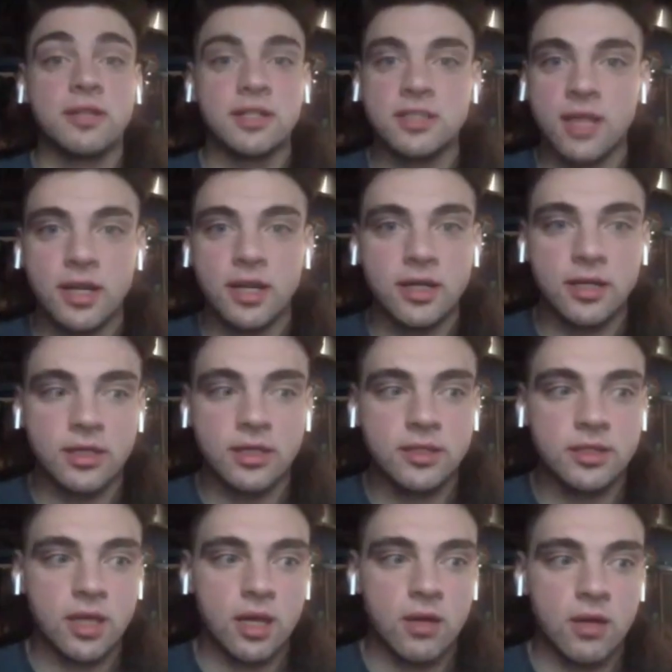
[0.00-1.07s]
excited. It's
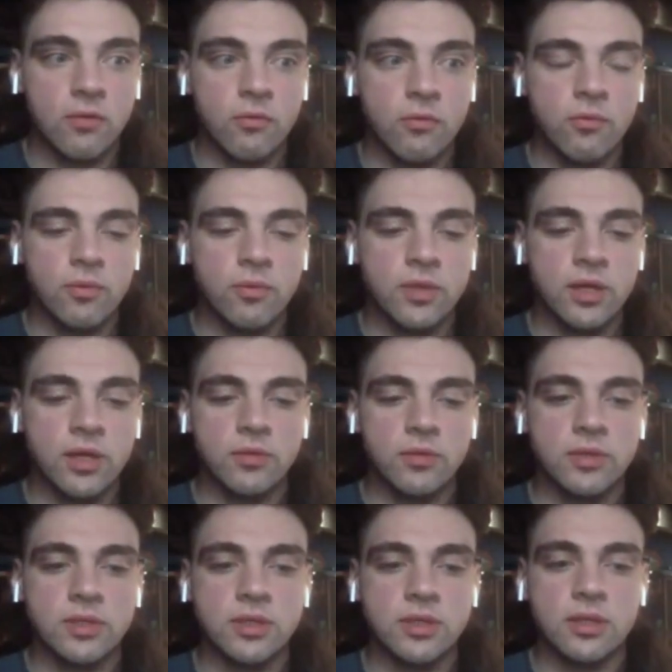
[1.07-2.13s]
I
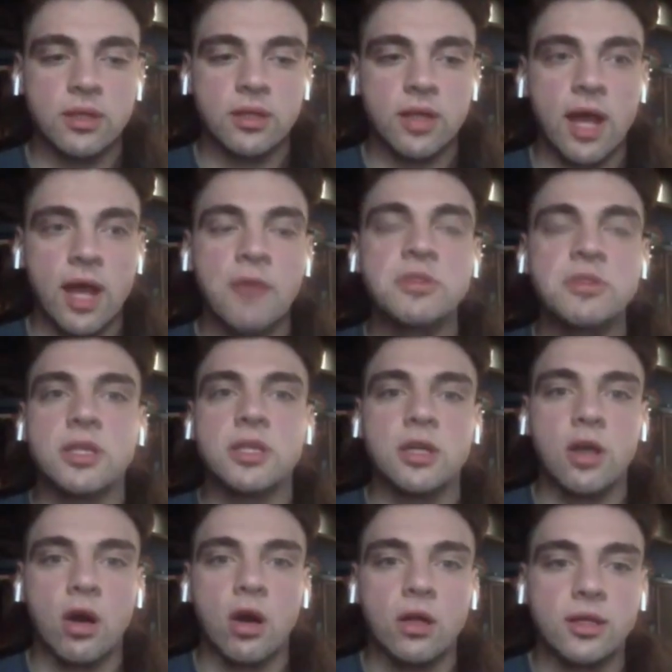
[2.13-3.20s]
was in the
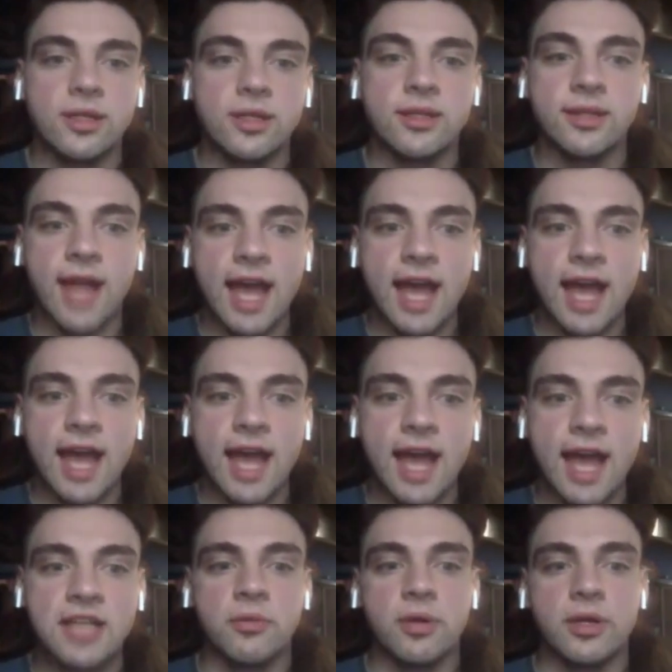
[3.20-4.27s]
gauntlet last
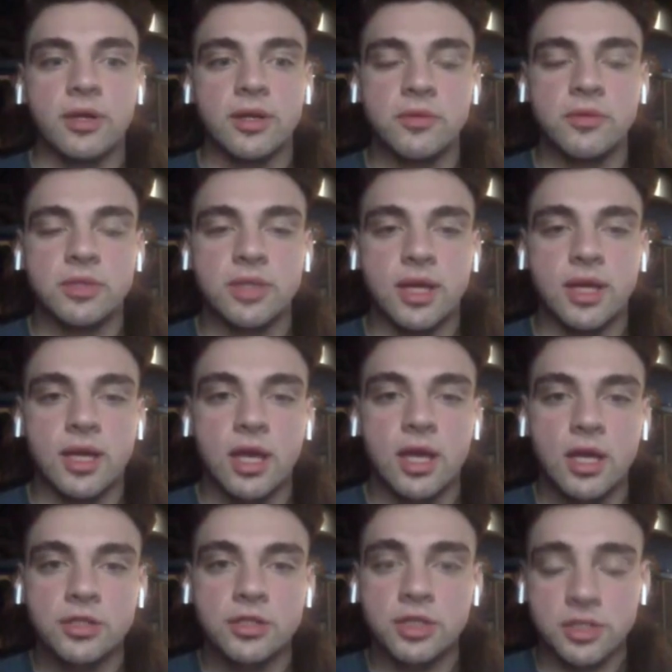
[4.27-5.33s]
year when it was
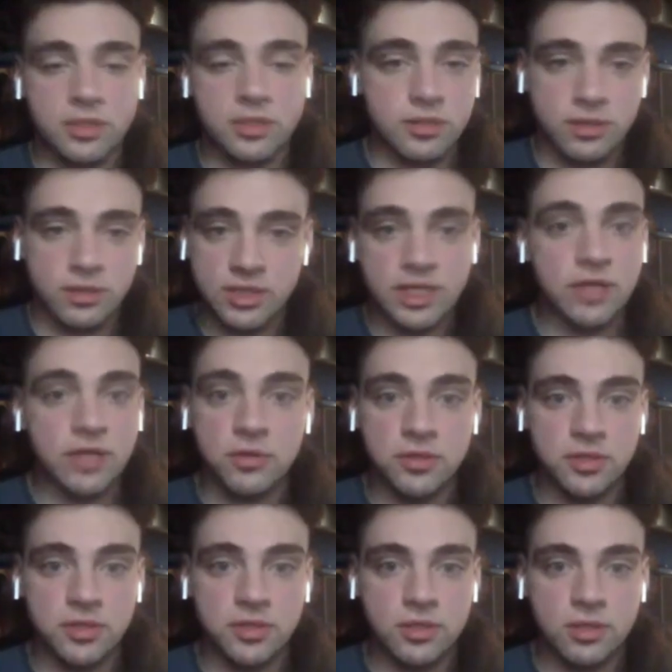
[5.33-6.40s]
just
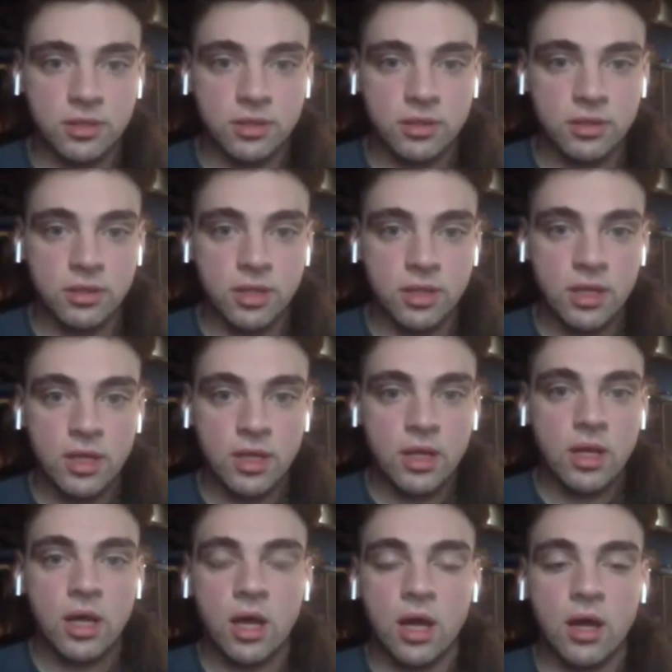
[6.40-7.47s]
singles,
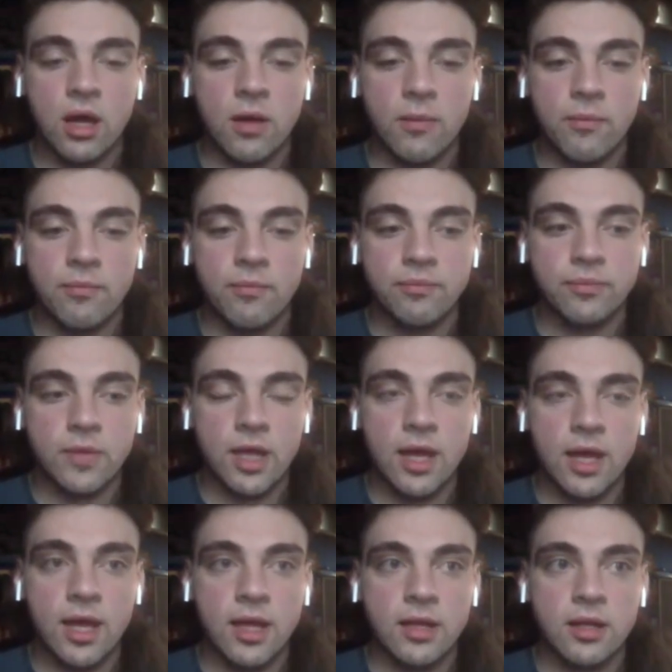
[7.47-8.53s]
and
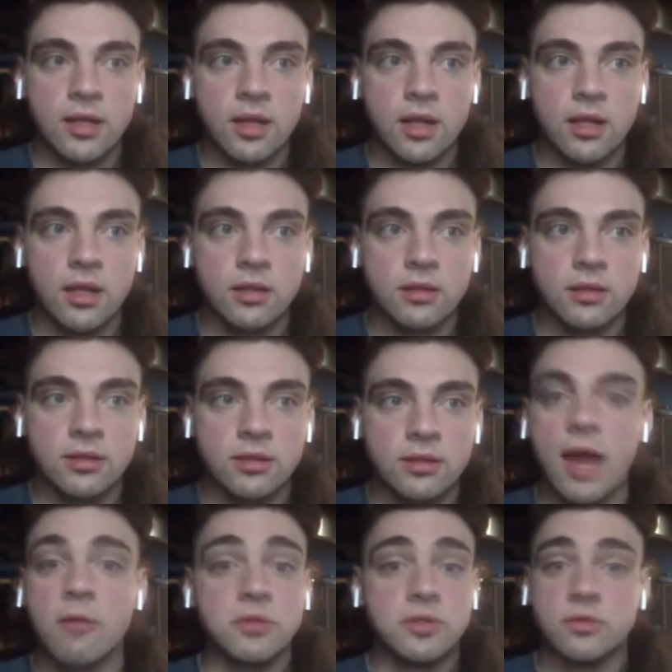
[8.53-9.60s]

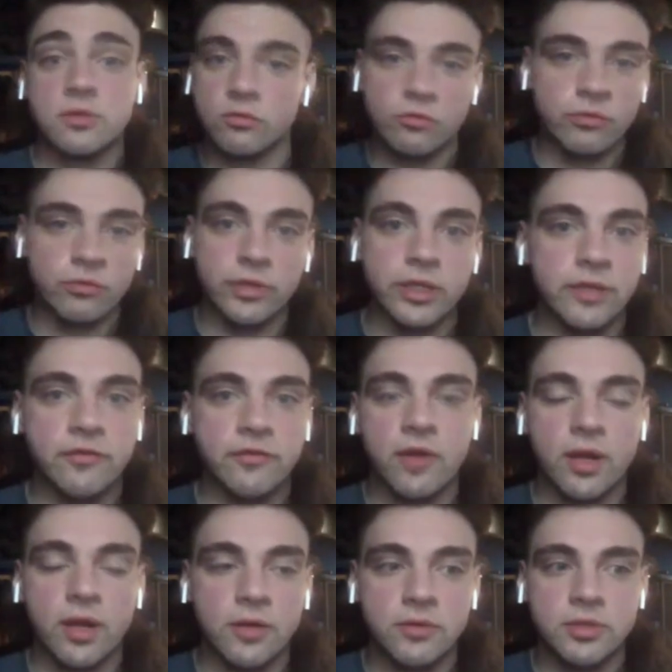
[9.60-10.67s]
that was really
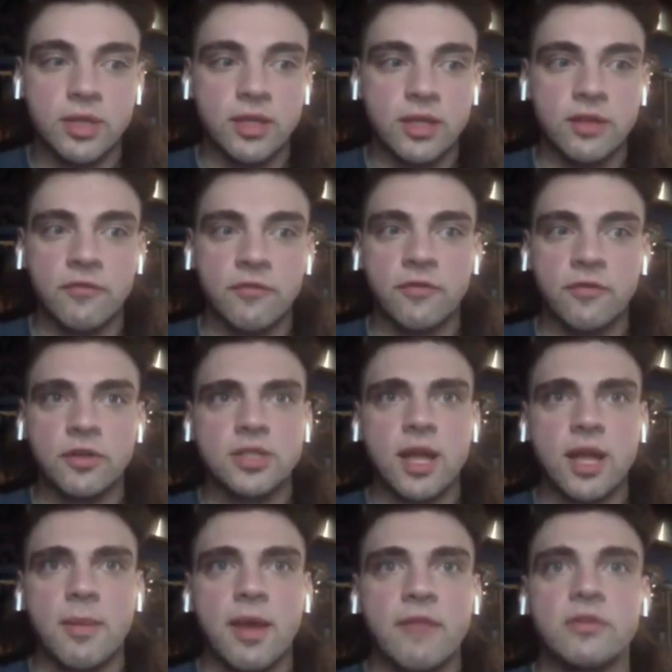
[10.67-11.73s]
fun. It was the first
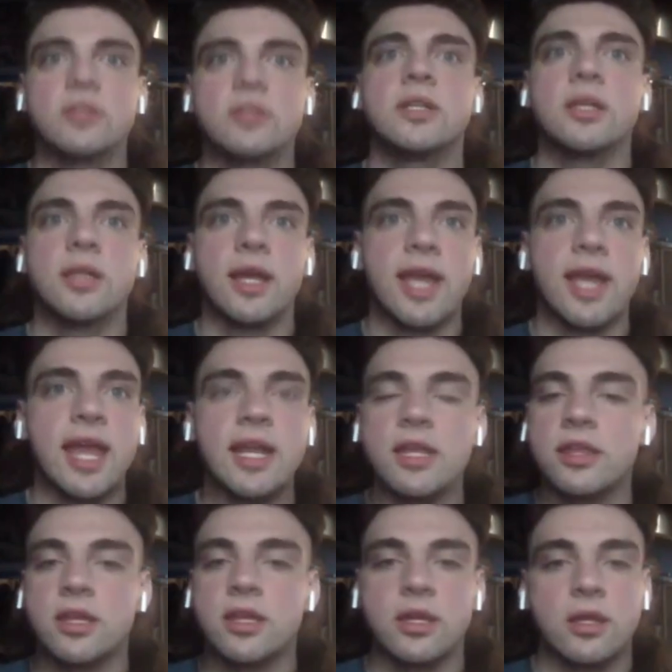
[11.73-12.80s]
time I ever did
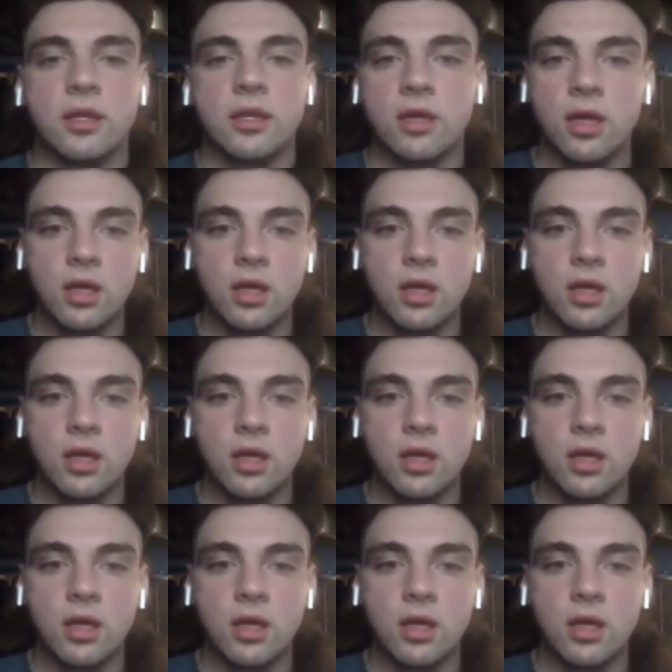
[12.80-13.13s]
anything